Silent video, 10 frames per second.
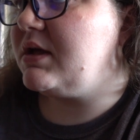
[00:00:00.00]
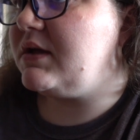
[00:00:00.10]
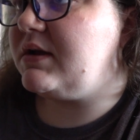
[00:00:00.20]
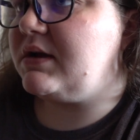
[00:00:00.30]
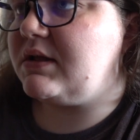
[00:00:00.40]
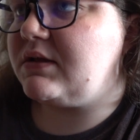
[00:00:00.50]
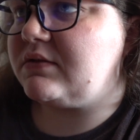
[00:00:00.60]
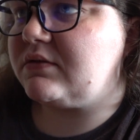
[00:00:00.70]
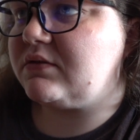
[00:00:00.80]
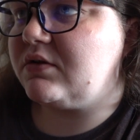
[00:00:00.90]
It
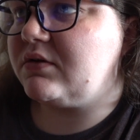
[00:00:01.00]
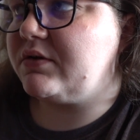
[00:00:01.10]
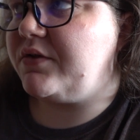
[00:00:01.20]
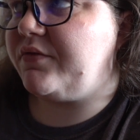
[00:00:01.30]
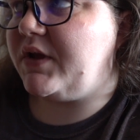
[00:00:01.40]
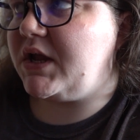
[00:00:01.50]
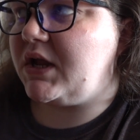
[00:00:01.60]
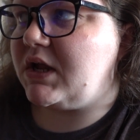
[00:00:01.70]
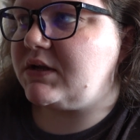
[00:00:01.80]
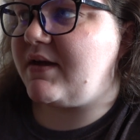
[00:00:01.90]
is
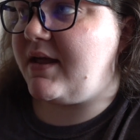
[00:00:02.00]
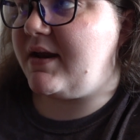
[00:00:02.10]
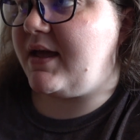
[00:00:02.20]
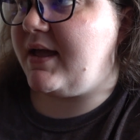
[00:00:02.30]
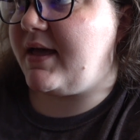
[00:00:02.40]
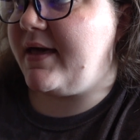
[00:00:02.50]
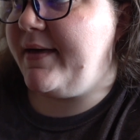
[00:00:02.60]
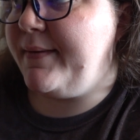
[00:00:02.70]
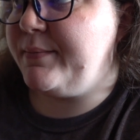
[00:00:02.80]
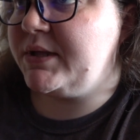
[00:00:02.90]
currently 10
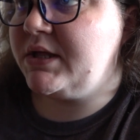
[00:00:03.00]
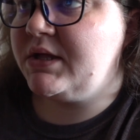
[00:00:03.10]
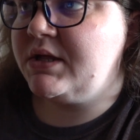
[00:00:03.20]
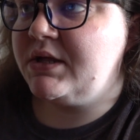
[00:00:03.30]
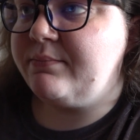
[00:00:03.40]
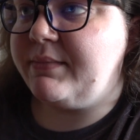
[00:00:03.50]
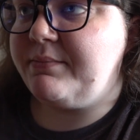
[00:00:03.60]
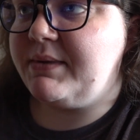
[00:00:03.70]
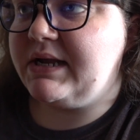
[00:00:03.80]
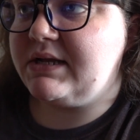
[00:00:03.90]
a.m. My
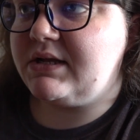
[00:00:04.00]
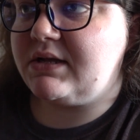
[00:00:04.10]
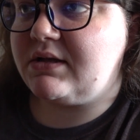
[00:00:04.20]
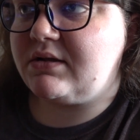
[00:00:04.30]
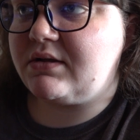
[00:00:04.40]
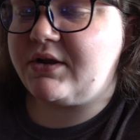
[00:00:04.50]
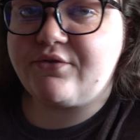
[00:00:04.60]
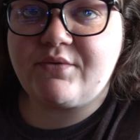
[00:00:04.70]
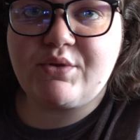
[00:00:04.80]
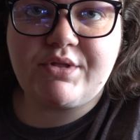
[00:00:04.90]
meeting
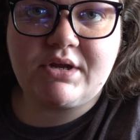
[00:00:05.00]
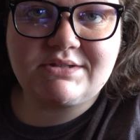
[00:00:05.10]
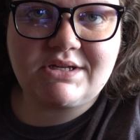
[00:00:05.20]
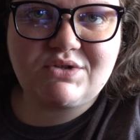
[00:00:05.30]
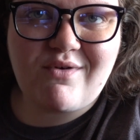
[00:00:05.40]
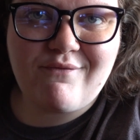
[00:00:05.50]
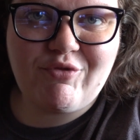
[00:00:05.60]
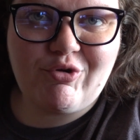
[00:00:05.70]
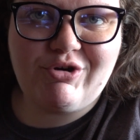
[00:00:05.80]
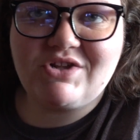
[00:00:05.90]
interview thing is at
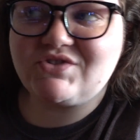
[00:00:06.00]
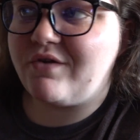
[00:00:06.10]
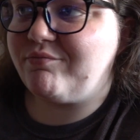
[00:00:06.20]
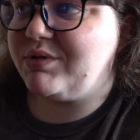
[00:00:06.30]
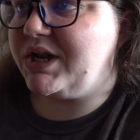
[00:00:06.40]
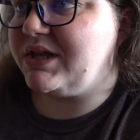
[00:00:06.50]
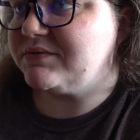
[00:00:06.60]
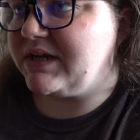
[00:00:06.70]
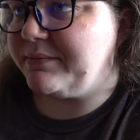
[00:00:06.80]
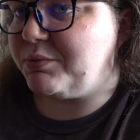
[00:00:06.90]
12:30, so I have plenty
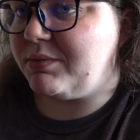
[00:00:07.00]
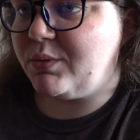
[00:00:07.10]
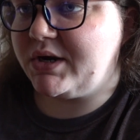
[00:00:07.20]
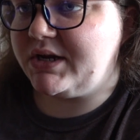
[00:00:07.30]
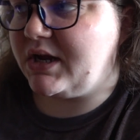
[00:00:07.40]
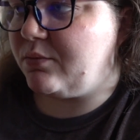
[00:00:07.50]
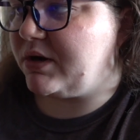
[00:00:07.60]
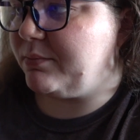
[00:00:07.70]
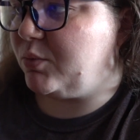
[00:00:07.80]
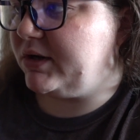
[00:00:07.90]
of time to be working on
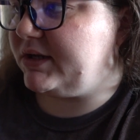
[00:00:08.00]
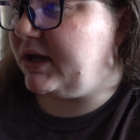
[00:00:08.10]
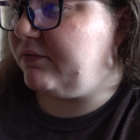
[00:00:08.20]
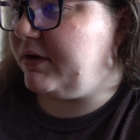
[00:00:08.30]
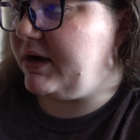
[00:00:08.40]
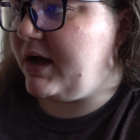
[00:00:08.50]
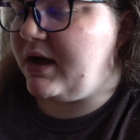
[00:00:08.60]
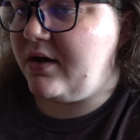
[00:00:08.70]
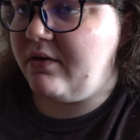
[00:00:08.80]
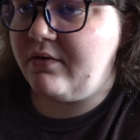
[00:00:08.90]
what I'm working on right
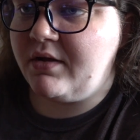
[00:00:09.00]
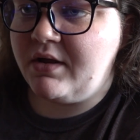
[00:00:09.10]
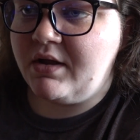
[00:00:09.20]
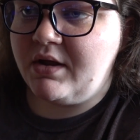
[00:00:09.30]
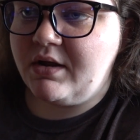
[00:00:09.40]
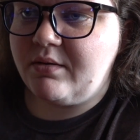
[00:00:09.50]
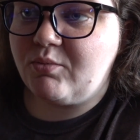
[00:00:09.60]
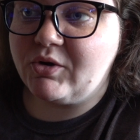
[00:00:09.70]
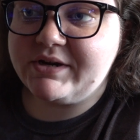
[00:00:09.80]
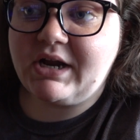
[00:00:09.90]
now.
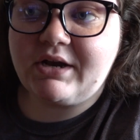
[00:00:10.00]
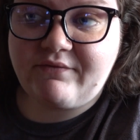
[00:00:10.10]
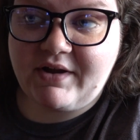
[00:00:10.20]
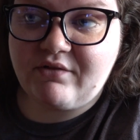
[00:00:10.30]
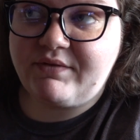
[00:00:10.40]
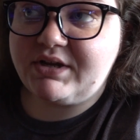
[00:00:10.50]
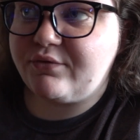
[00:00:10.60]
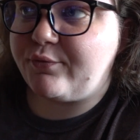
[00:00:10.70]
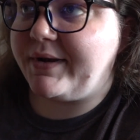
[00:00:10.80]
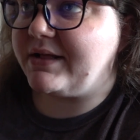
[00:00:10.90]
I'm working on a found
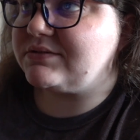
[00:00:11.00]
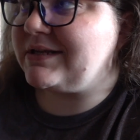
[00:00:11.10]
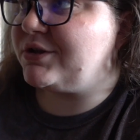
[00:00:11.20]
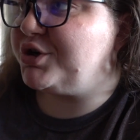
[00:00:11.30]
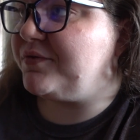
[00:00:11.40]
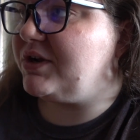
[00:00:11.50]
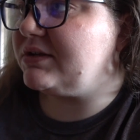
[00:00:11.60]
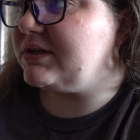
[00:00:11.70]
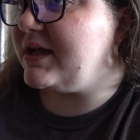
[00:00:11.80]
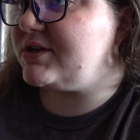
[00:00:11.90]
video of Way Down Cellar, if you
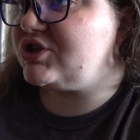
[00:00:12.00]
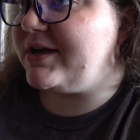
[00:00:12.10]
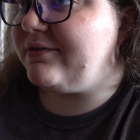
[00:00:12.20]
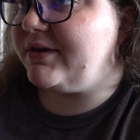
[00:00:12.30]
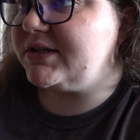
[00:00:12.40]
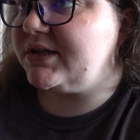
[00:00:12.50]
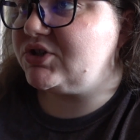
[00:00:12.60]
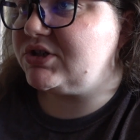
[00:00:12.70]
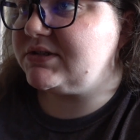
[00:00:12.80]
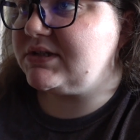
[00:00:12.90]
didn't catch that right
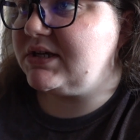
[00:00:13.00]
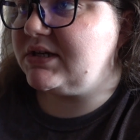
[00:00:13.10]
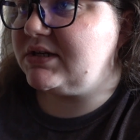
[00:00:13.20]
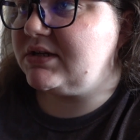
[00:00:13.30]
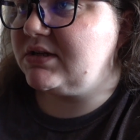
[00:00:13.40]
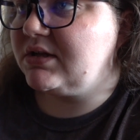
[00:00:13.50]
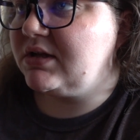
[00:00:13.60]
there just then.